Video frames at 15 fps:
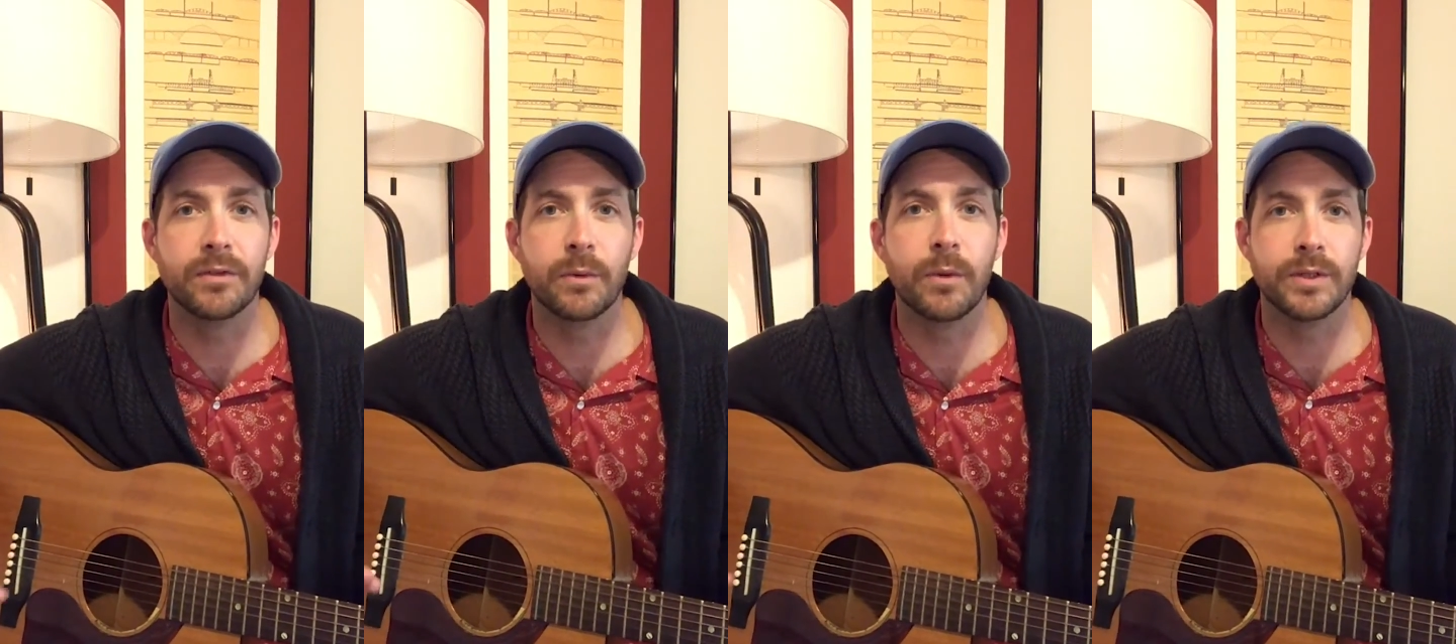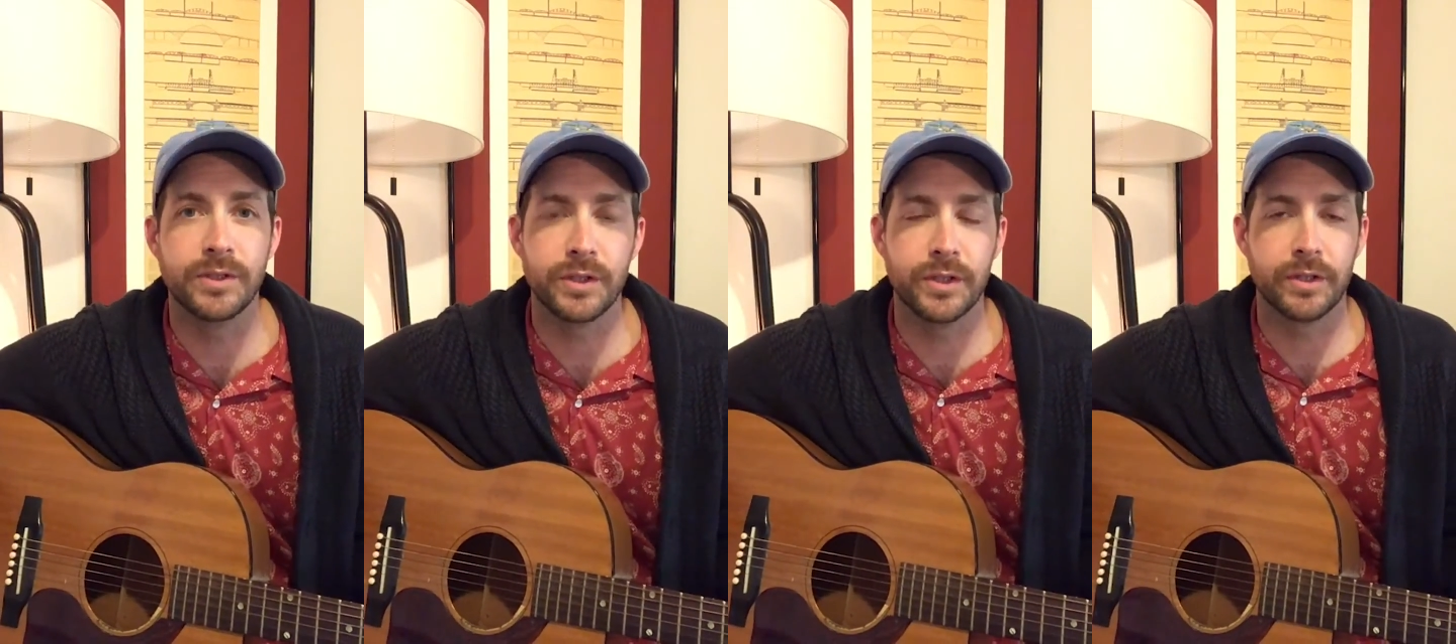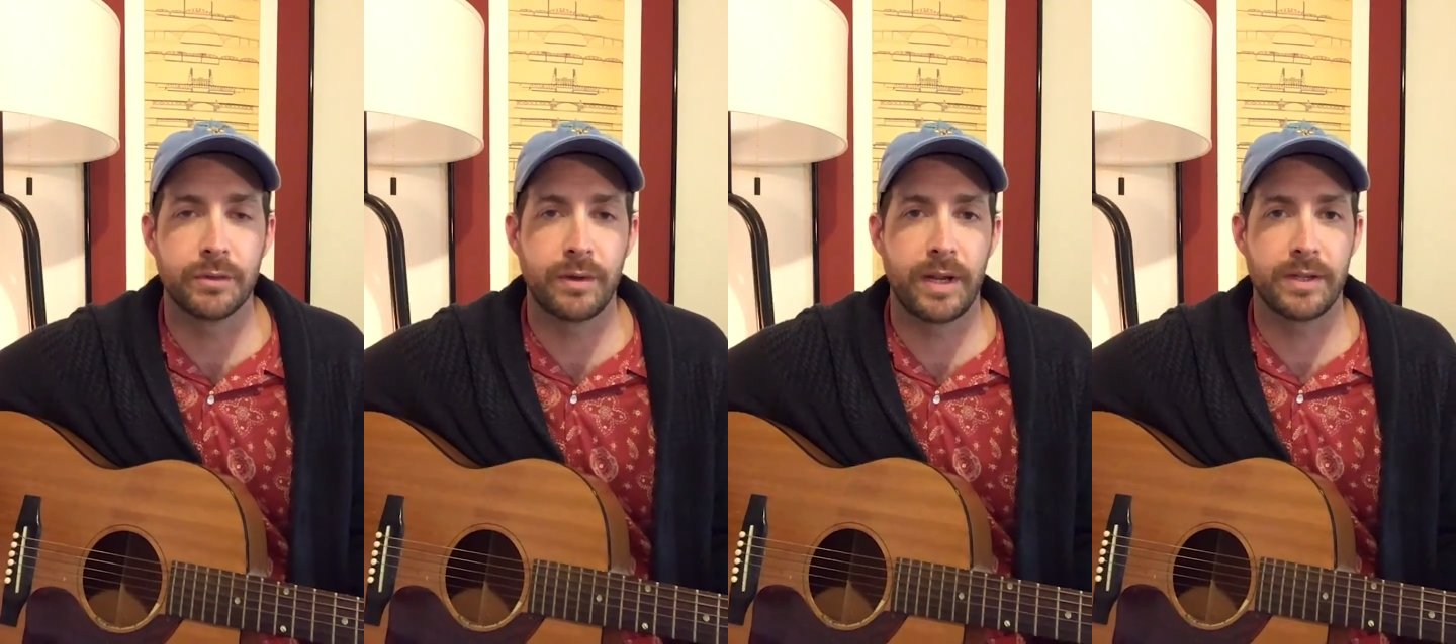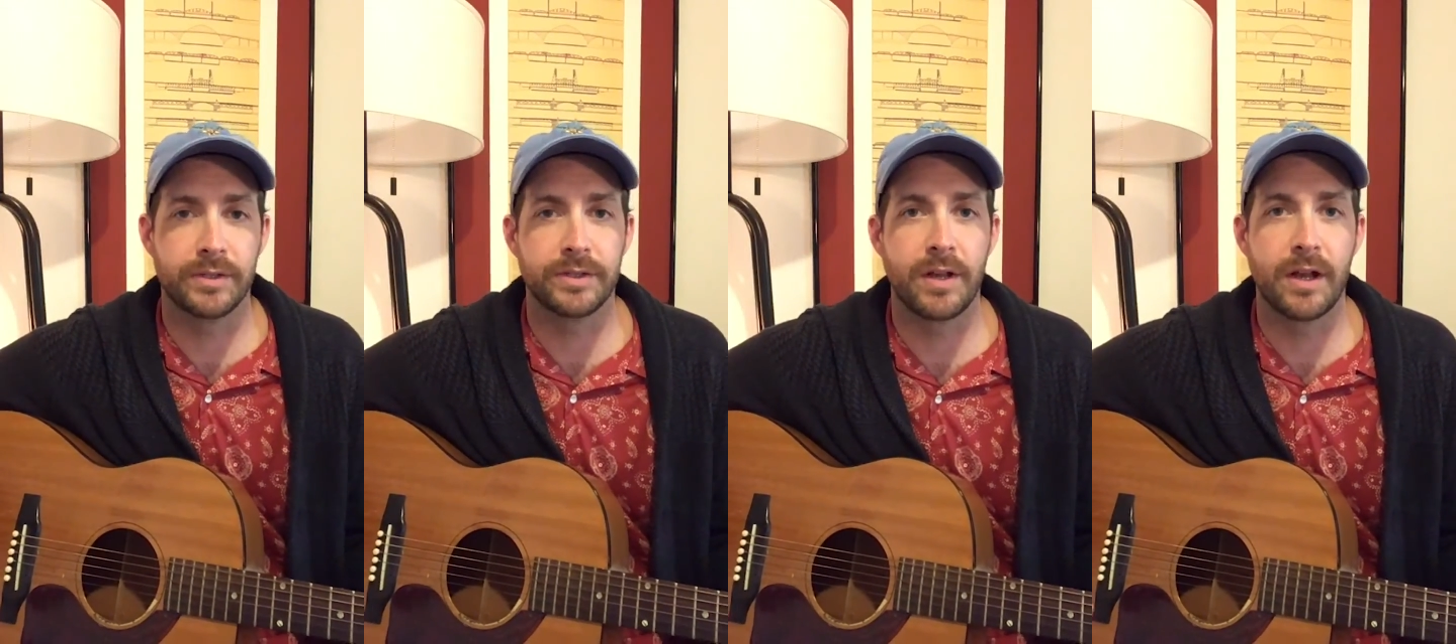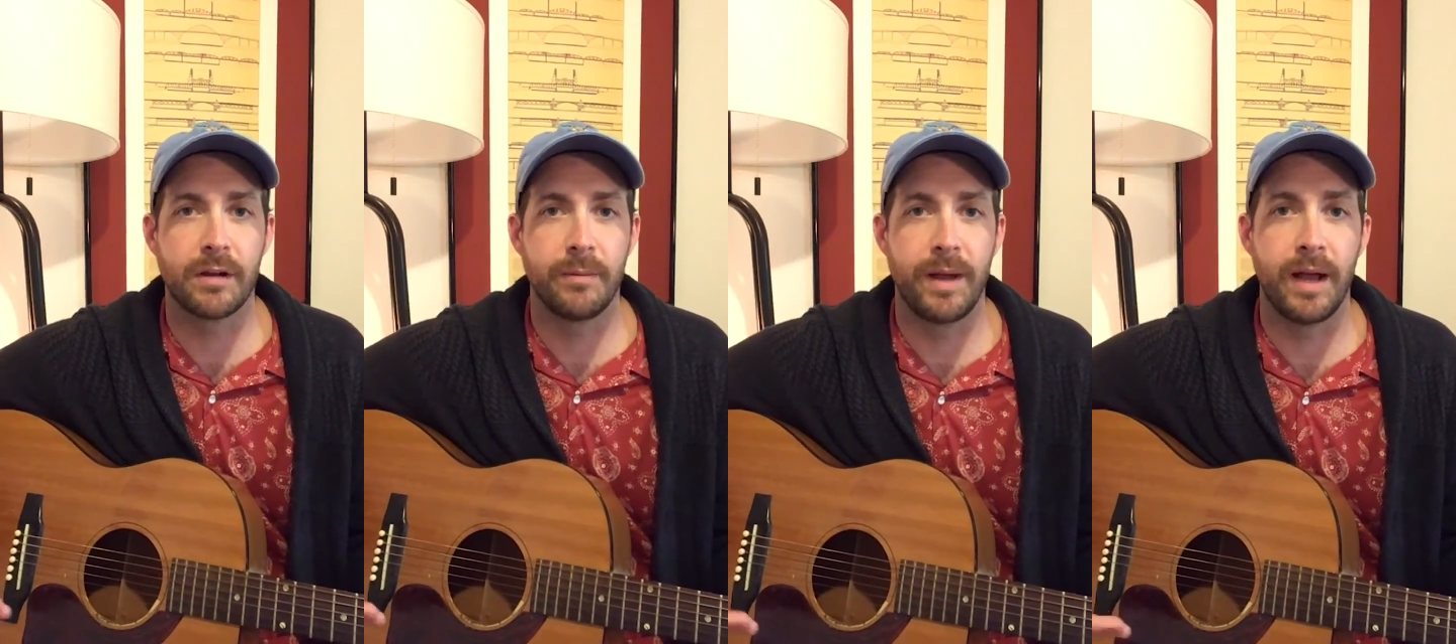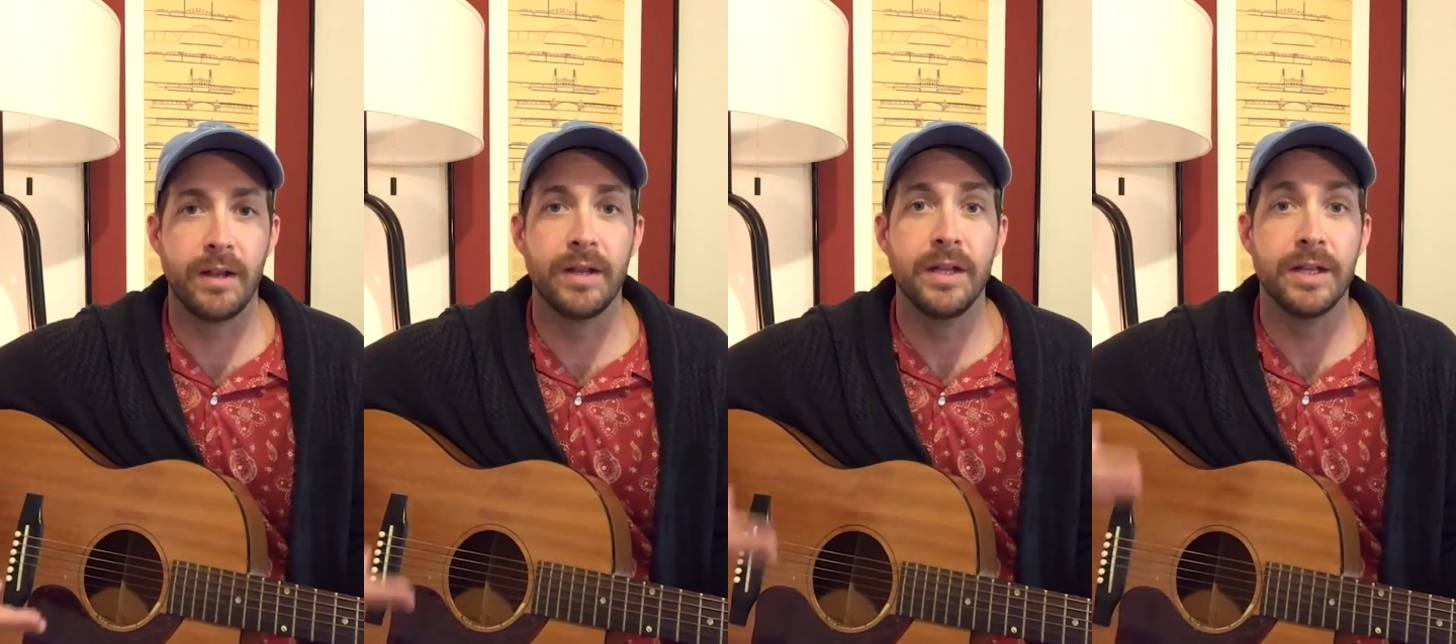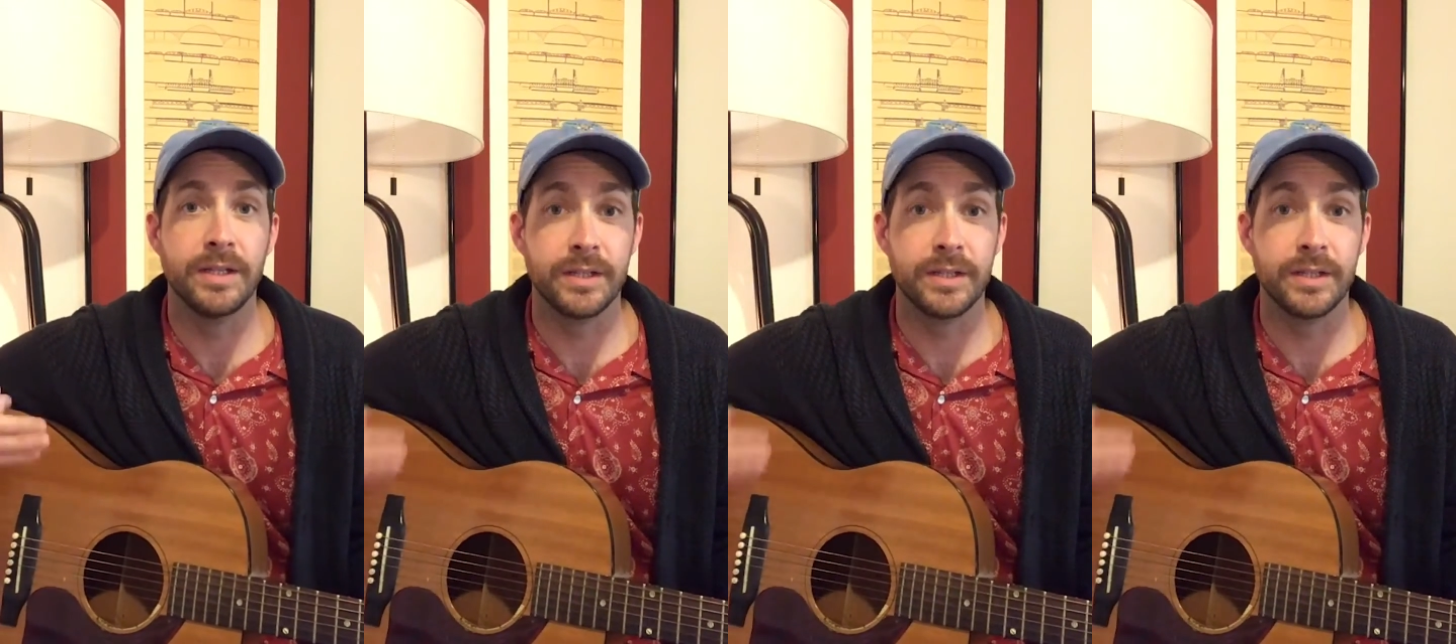for what you're going to write your song about.